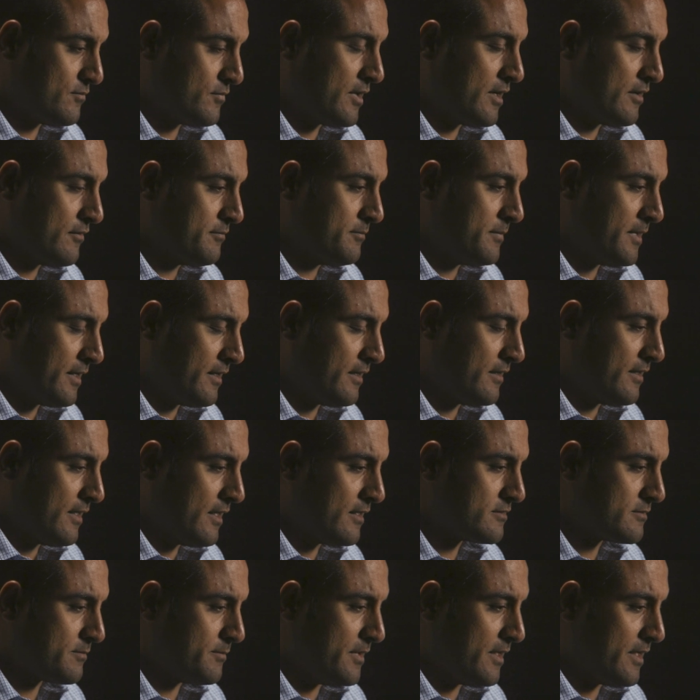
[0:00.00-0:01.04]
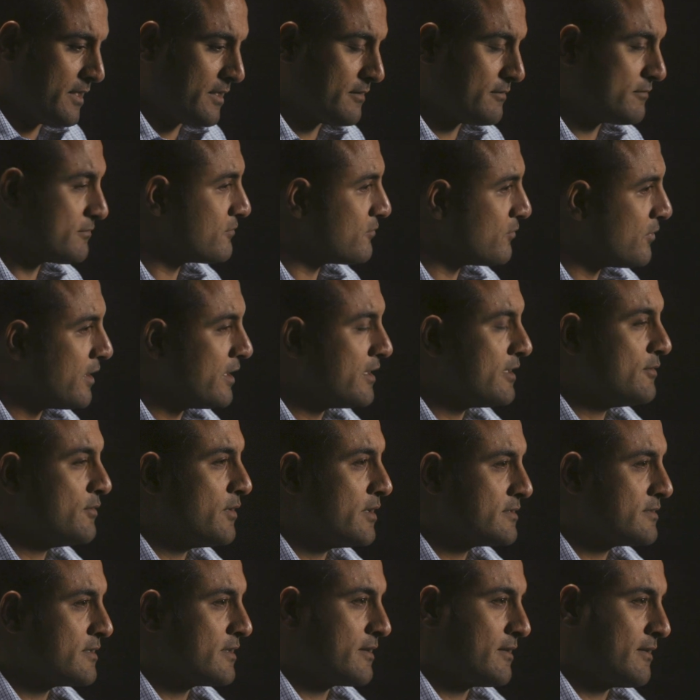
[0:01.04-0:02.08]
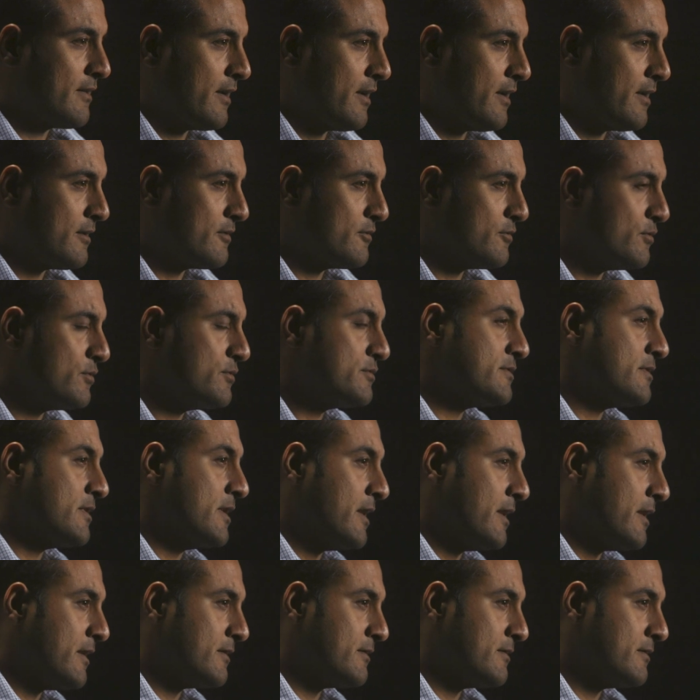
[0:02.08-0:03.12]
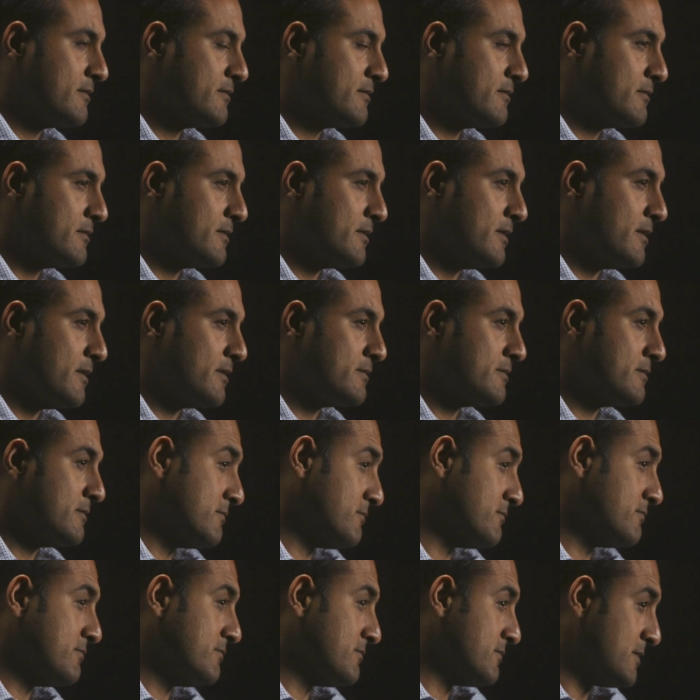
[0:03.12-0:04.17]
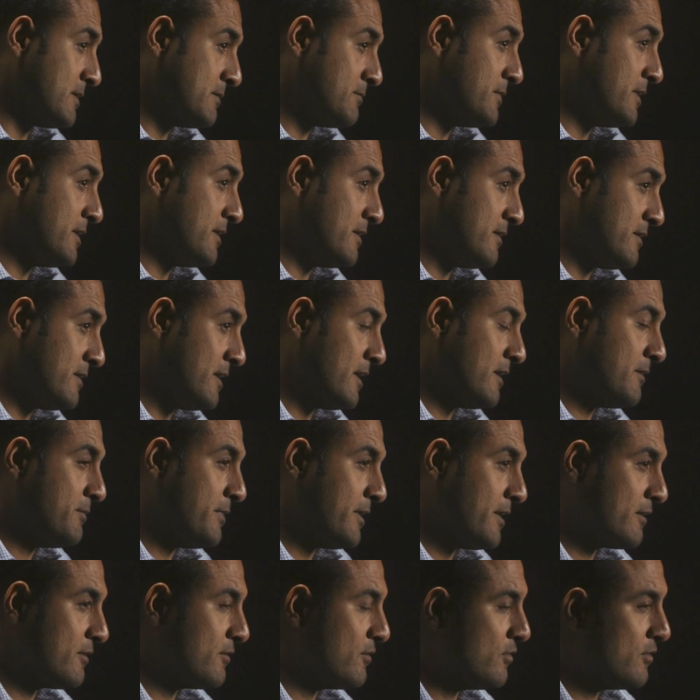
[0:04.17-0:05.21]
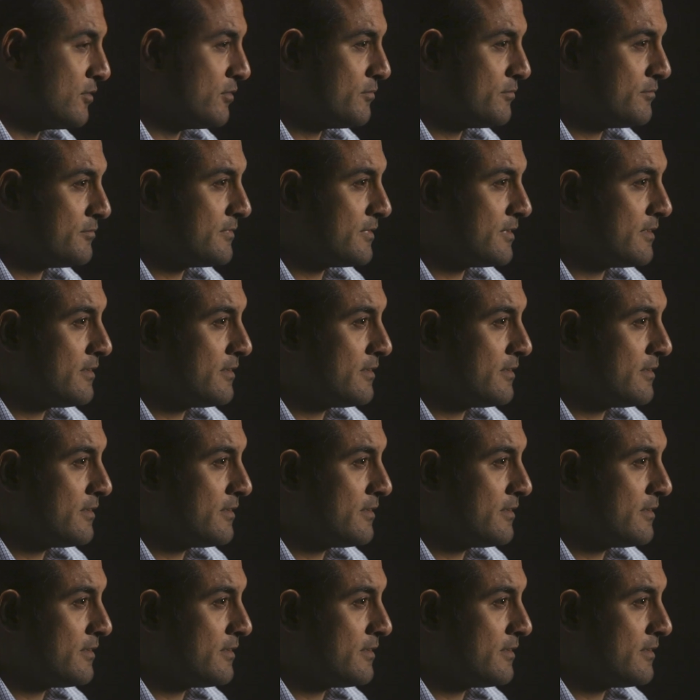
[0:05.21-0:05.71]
One of my kids asked me like, why you guys are crying? Who's died? Is somebody dead back home?